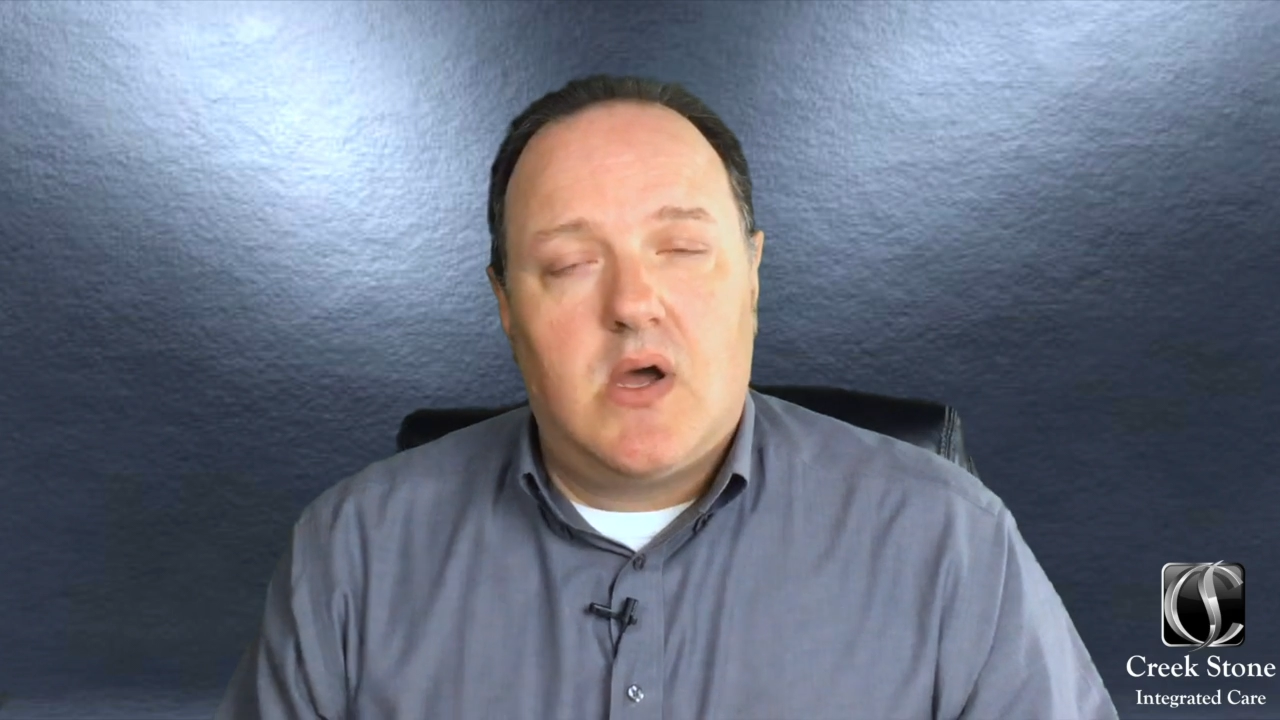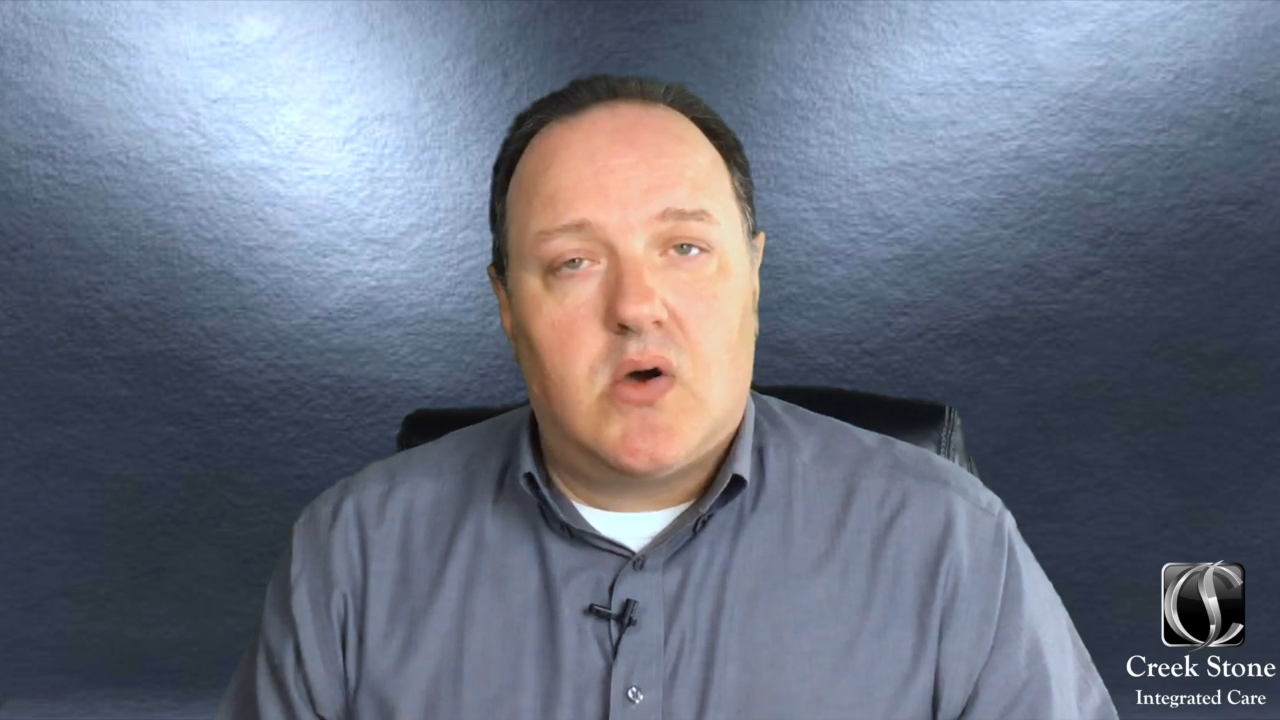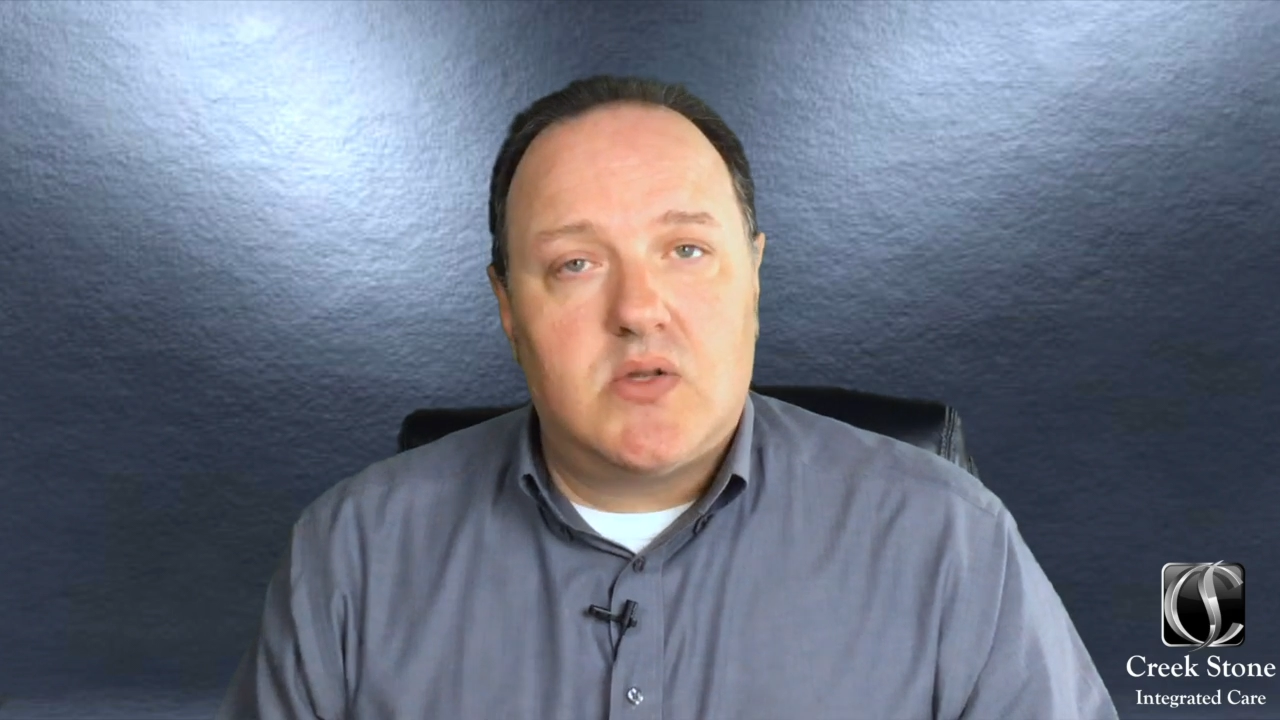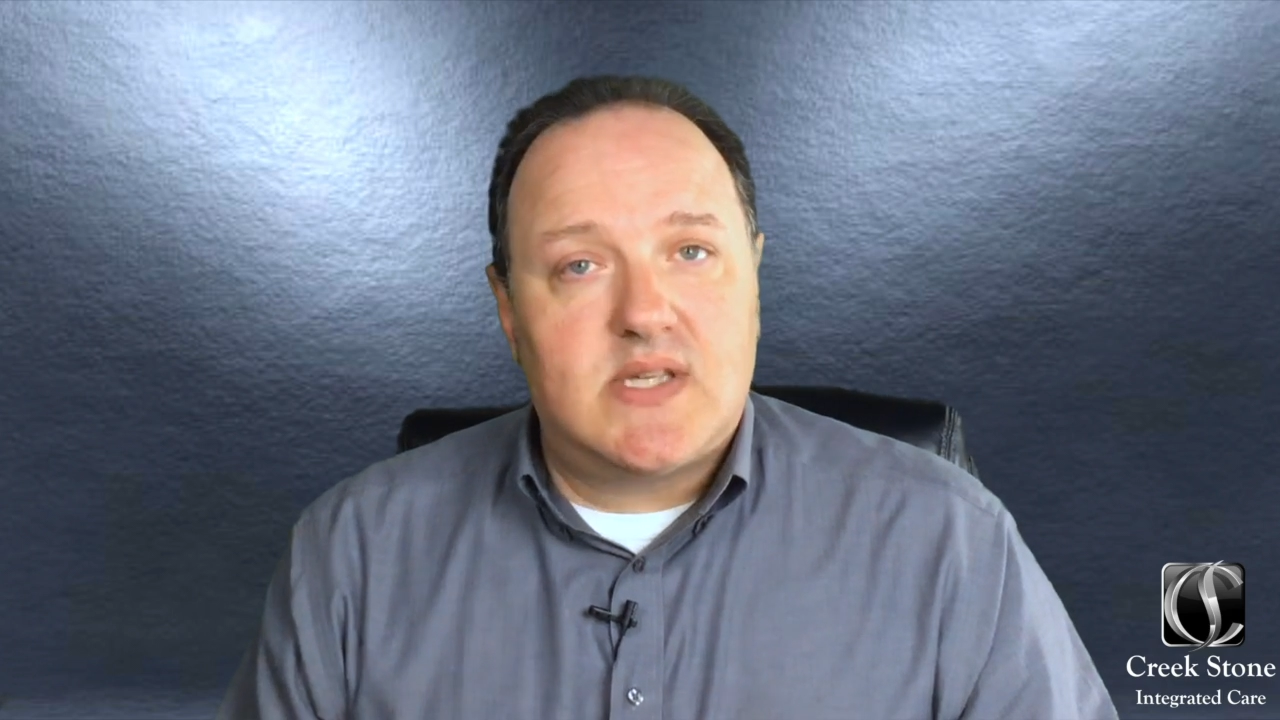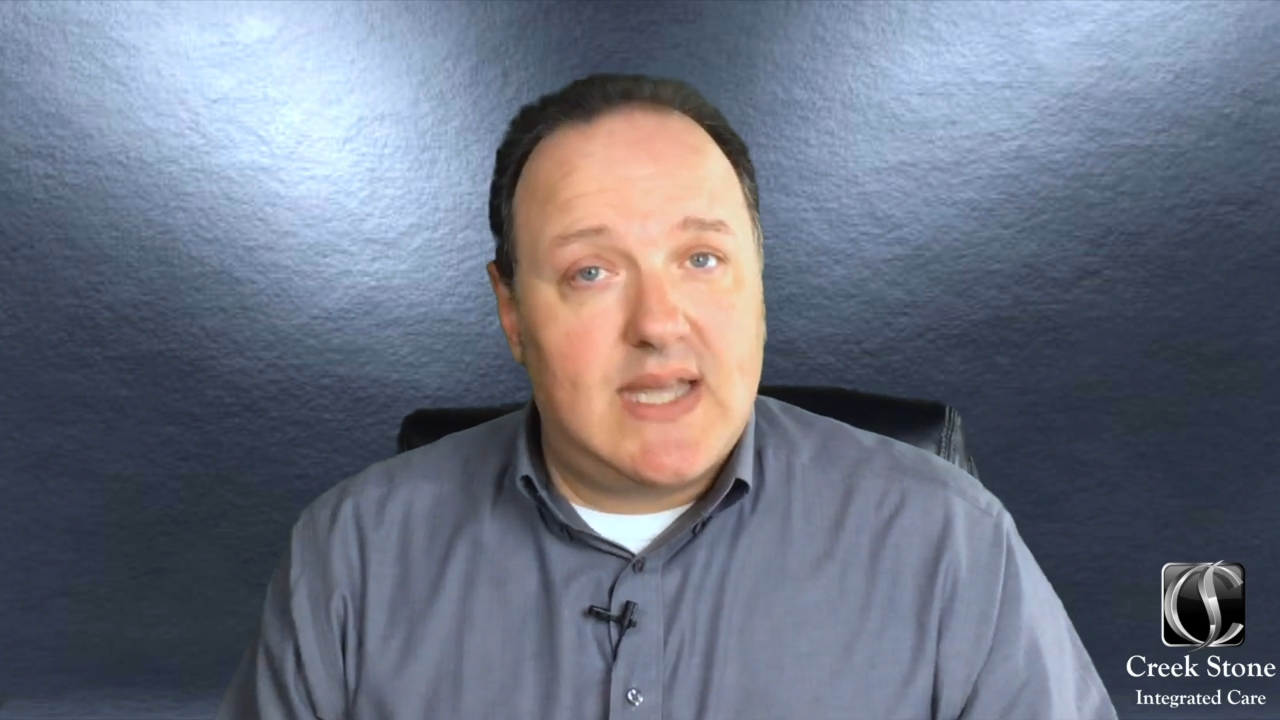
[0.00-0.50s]

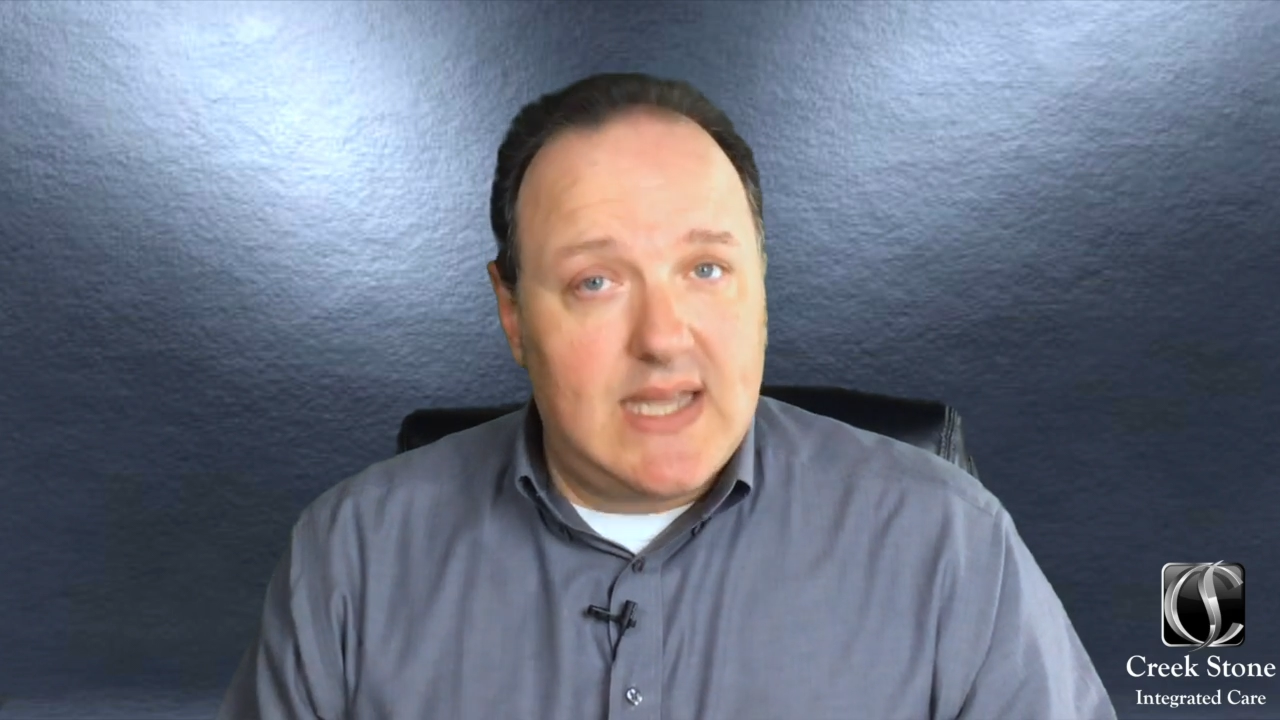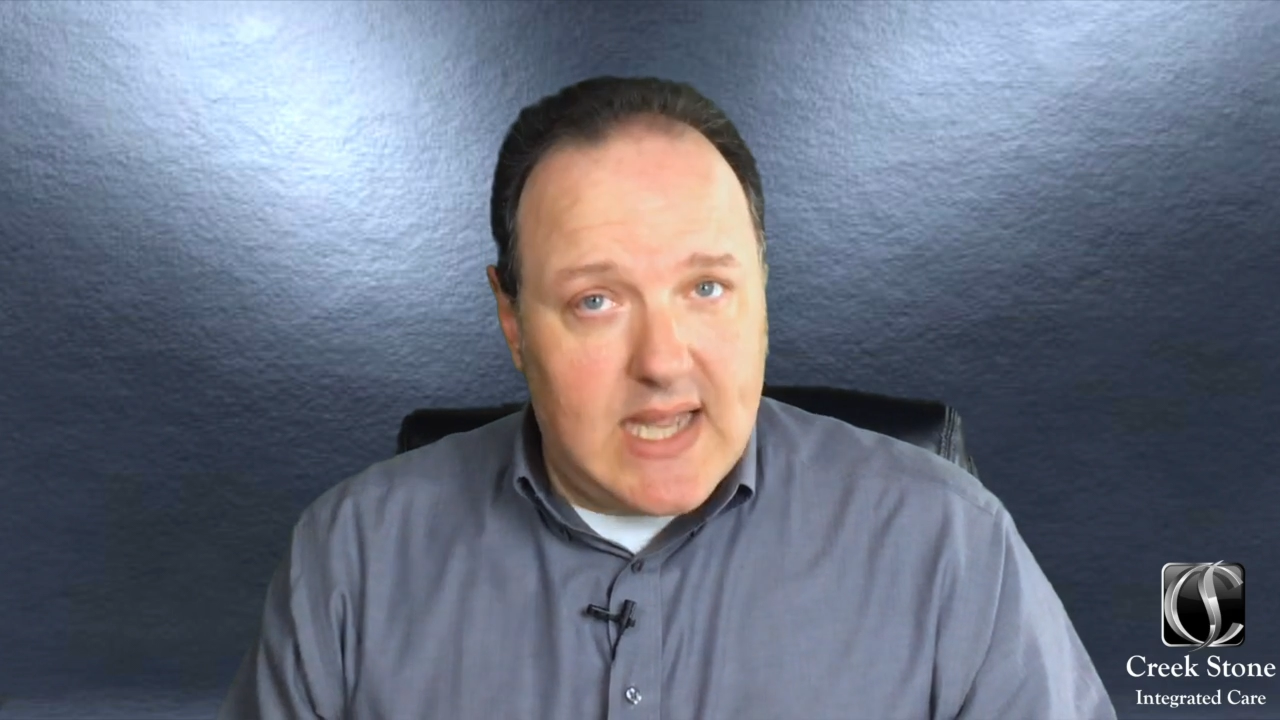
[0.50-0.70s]
on skin